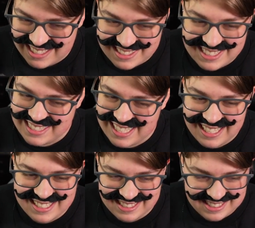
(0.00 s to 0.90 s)
The
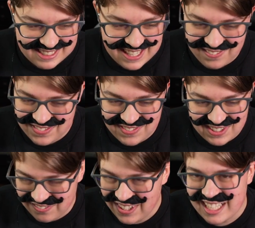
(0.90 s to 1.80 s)
Italian dub
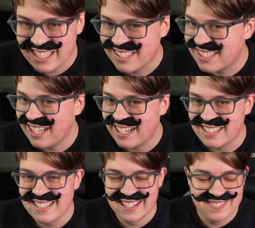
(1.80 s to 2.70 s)
fucking
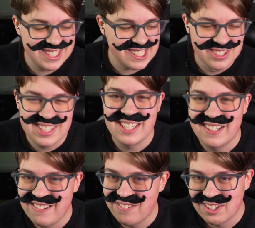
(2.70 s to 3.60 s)
sucks, and I'm so
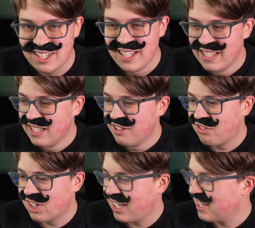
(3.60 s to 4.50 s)
sorry for
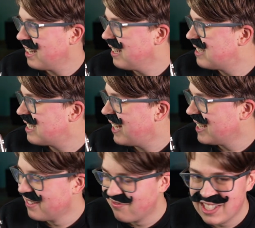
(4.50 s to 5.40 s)
like
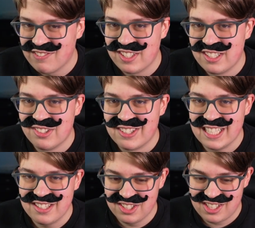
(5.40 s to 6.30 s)
Italian people who
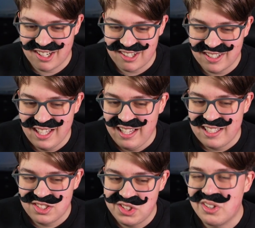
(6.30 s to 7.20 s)
want to show
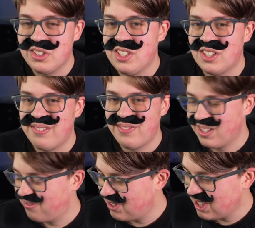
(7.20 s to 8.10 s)
JoJo
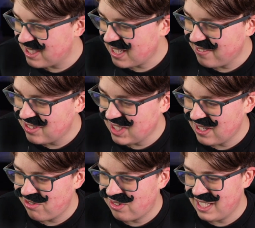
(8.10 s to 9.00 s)
for the first time to
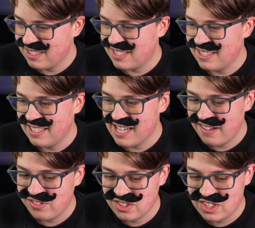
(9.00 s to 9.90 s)
their friends, and they
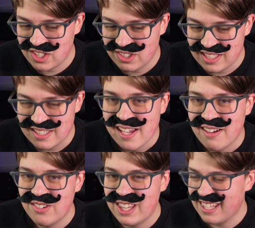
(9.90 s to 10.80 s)
have to show it
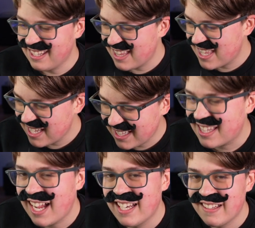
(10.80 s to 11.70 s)
within
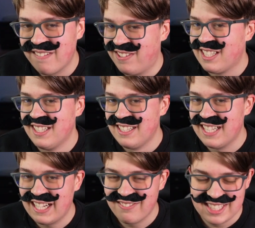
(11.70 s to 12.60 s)
Italian fucking
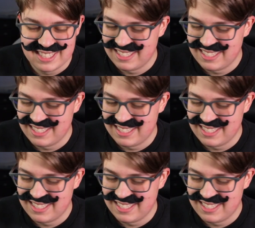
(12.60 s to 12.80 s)
dub.